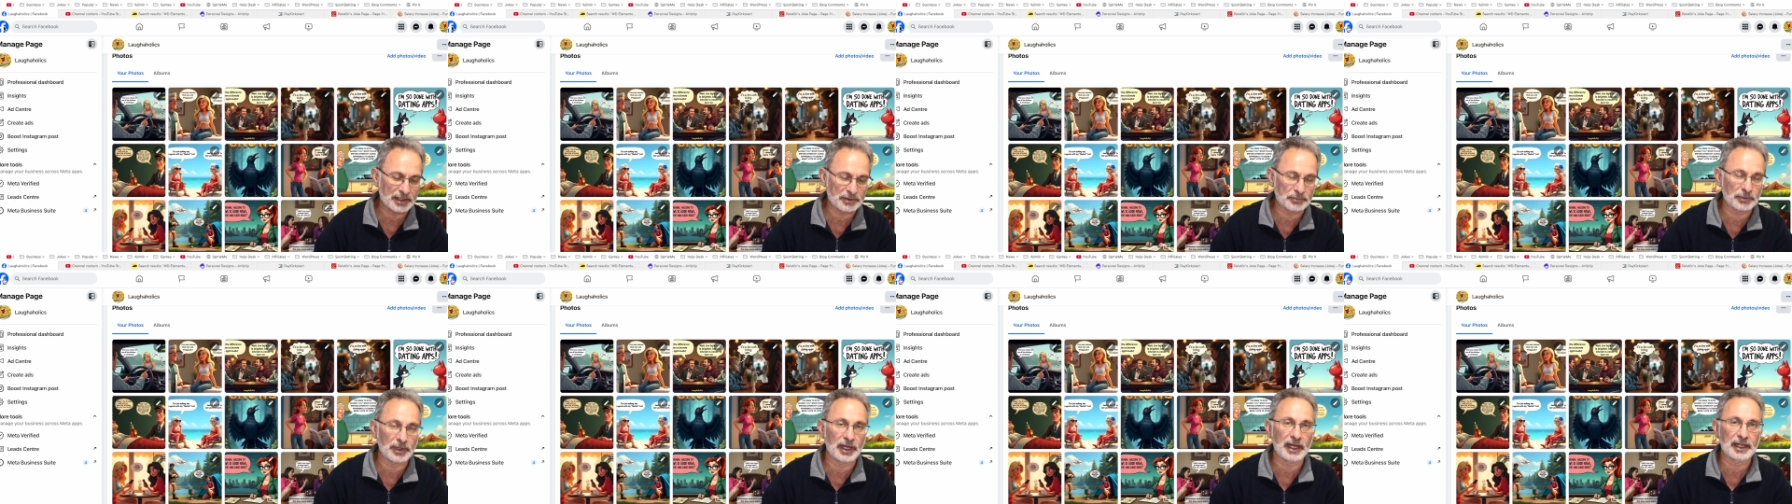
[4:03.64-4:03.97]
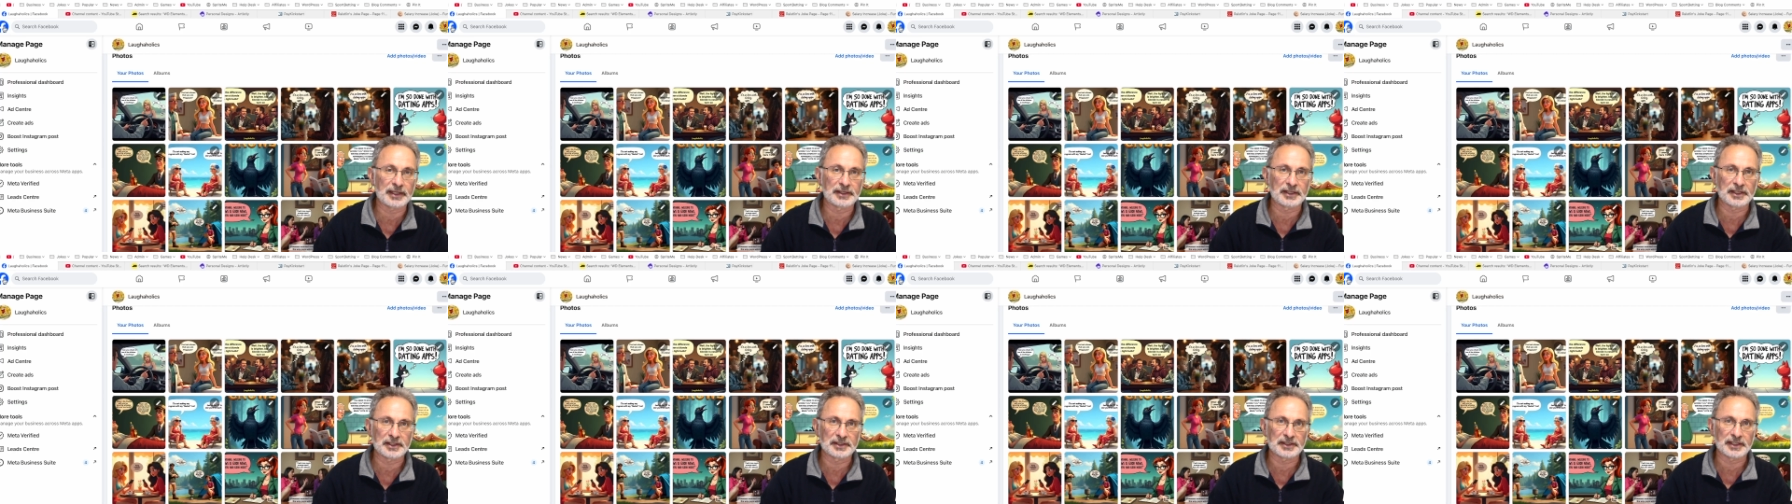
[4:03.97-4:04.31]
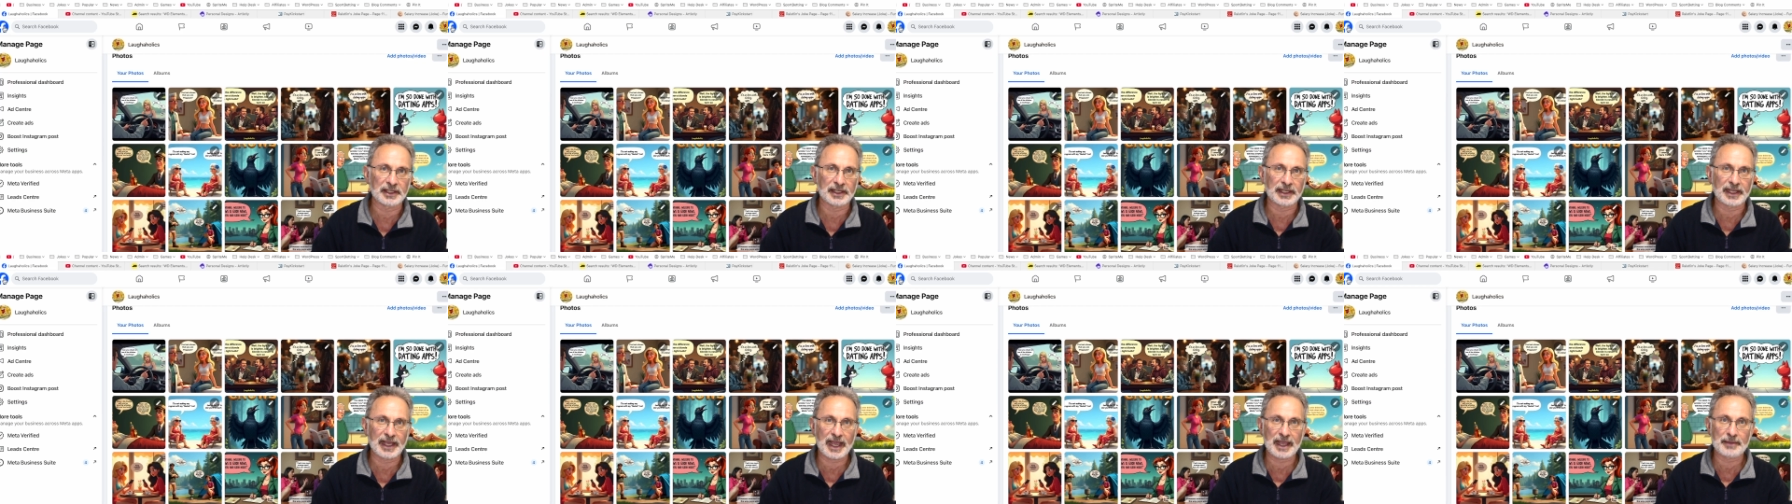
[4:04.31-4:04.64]
what Artistly
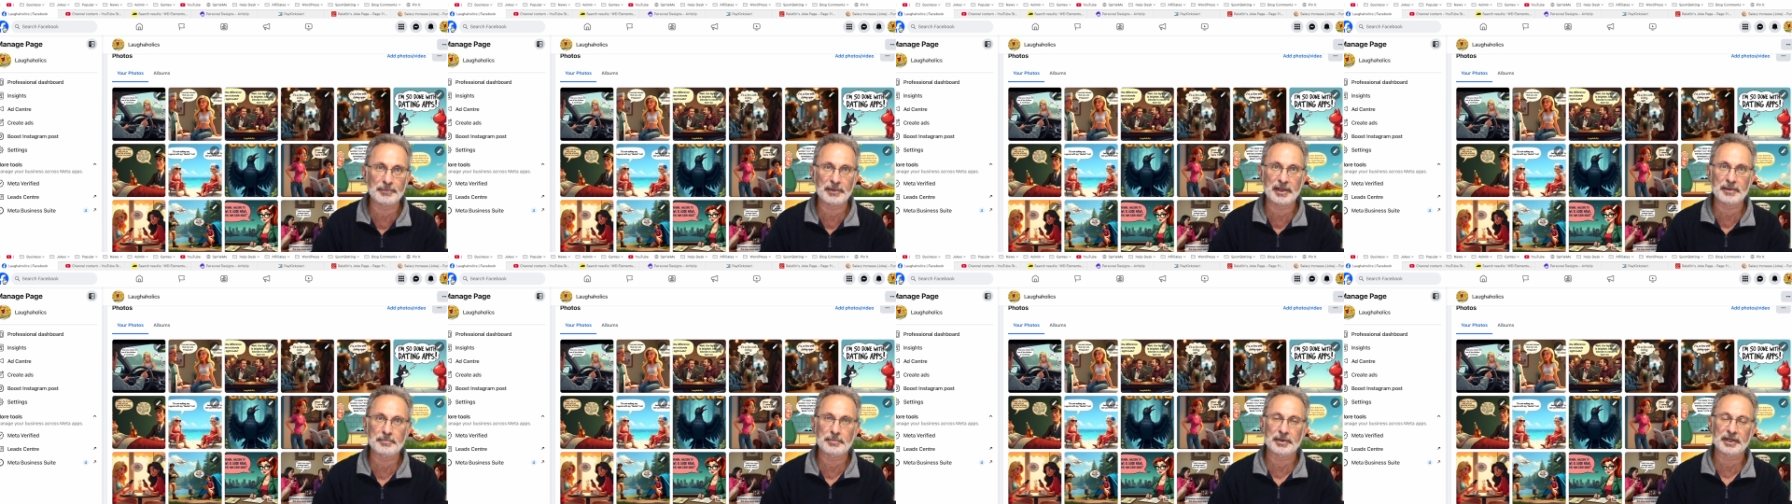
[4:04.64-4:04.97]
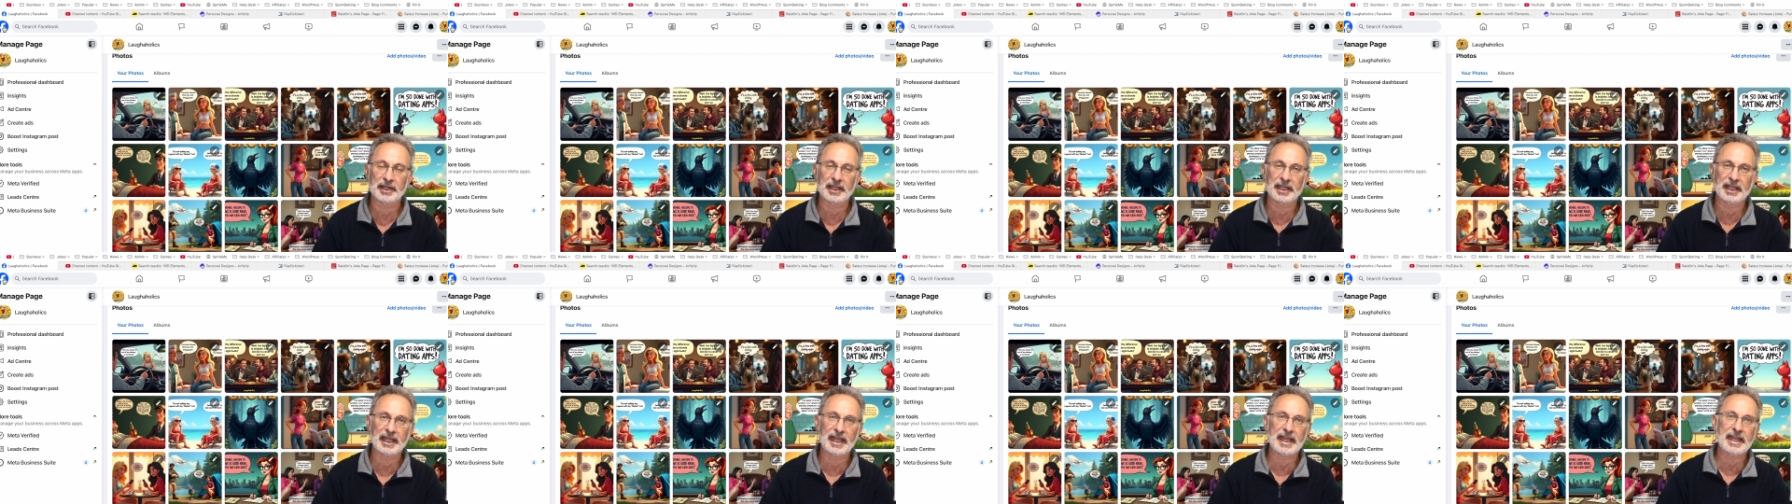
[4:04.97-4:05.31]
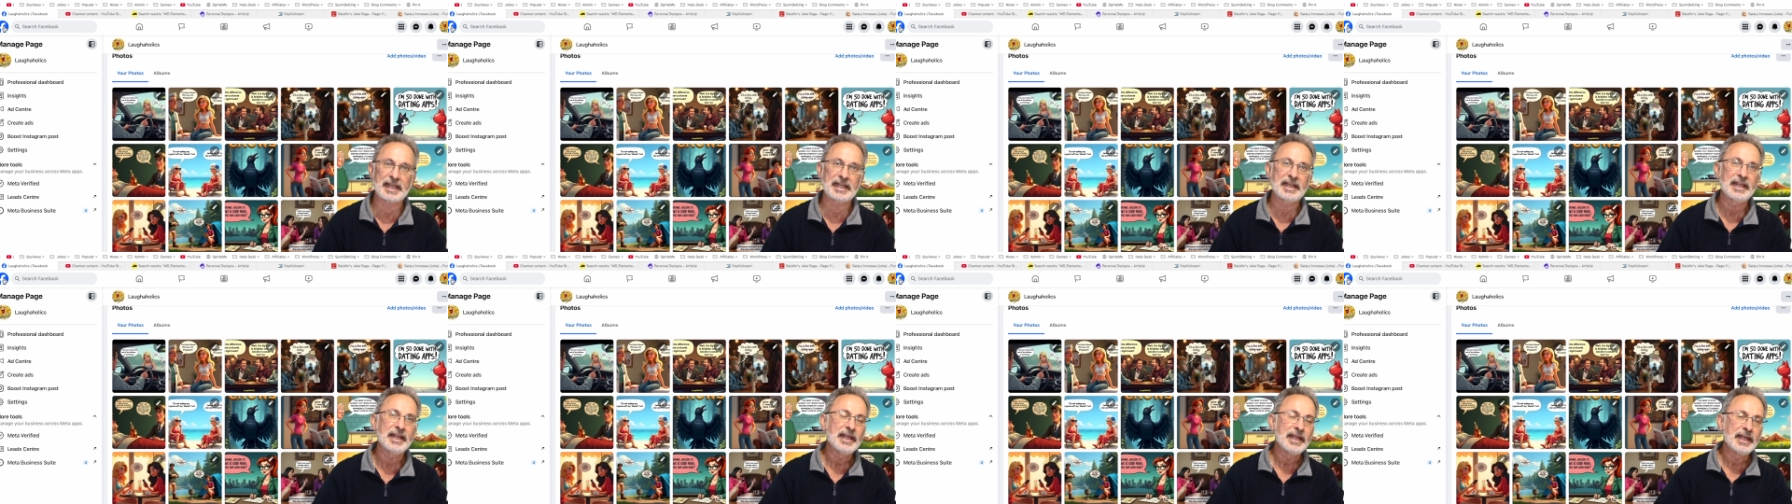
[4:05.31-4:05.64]
gave me. But
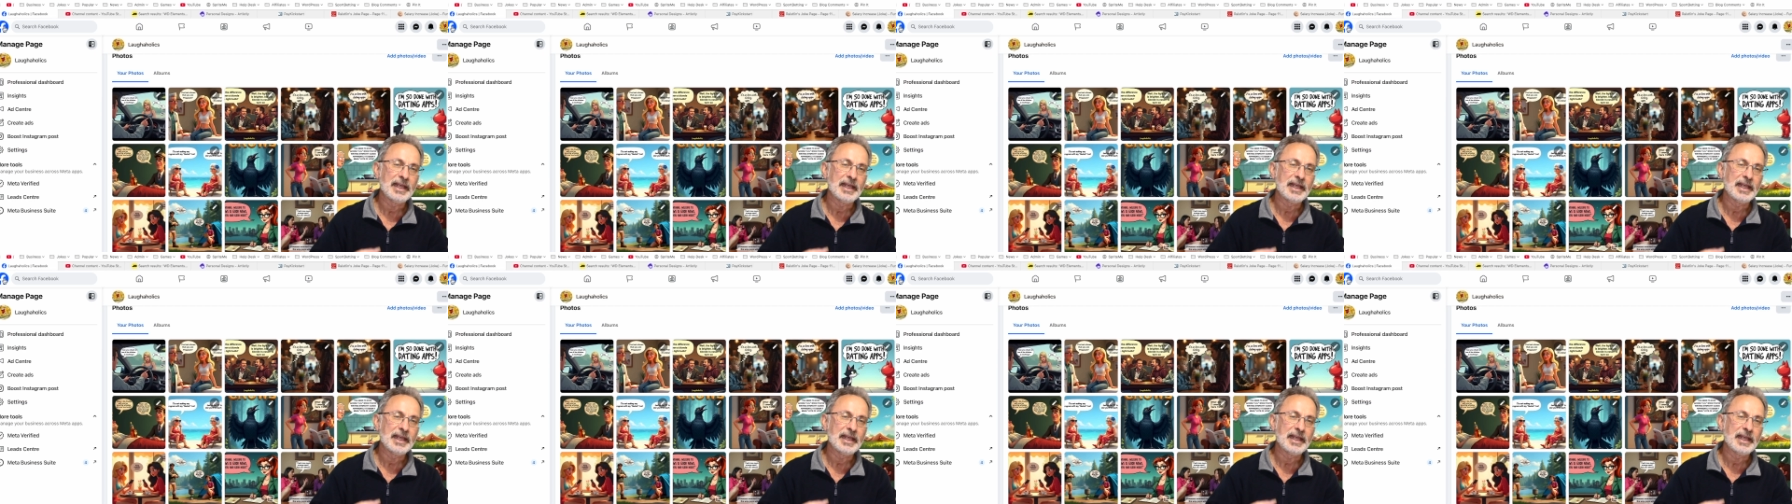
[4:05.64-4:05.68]
again,